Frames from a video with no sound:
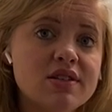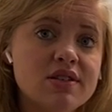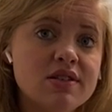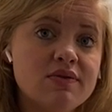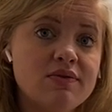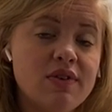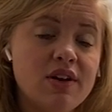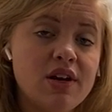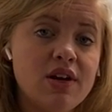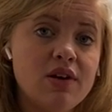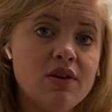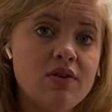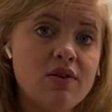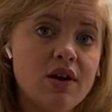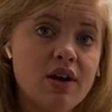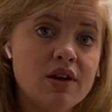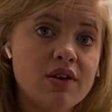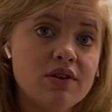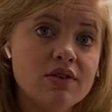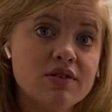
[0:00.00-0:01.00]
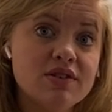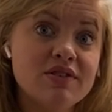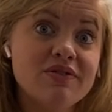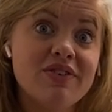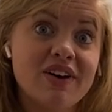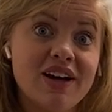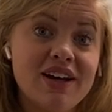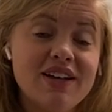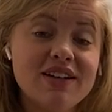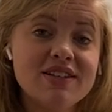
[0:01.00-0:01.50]
this video on your
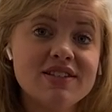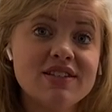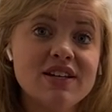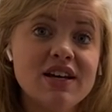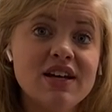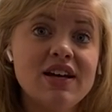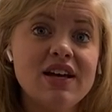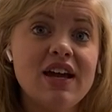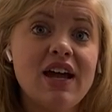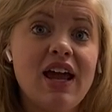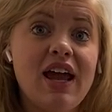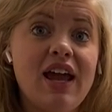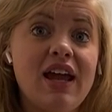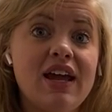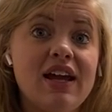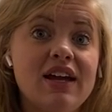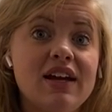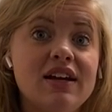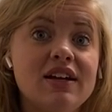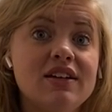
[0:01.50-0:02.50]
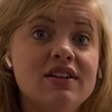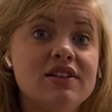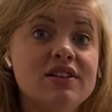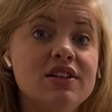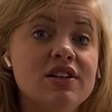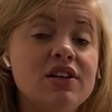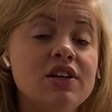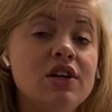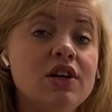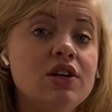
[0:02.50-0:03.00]
device
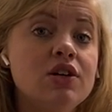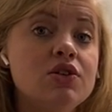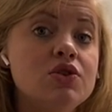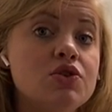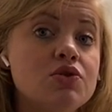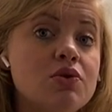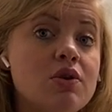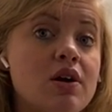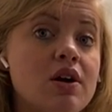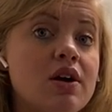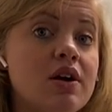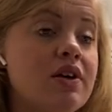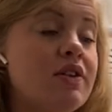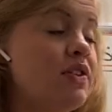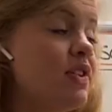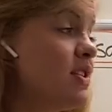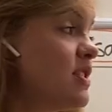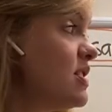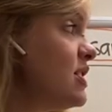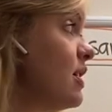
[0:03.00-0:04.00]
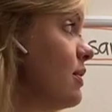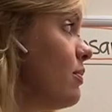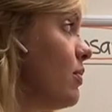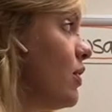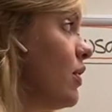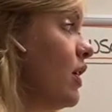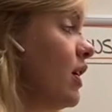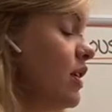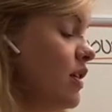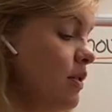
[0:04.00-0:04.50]
and draw this
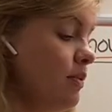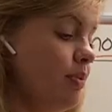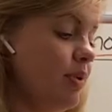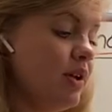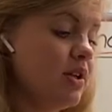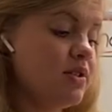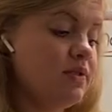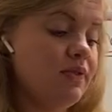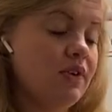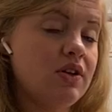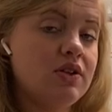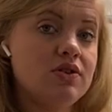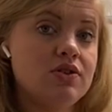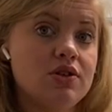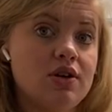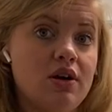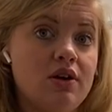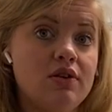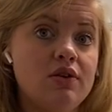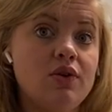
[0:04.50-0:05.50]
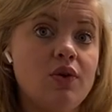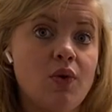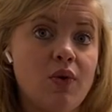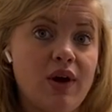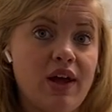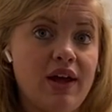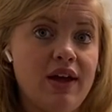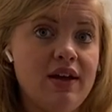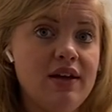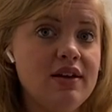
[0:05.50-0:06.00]
number on your place value chart,
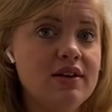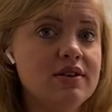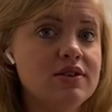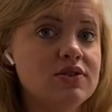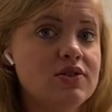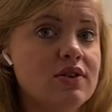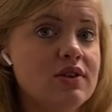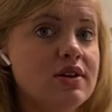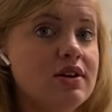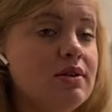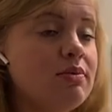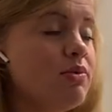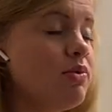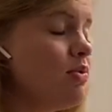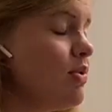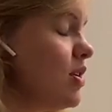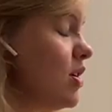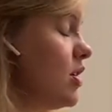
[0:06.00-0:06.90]
okay? So the number we're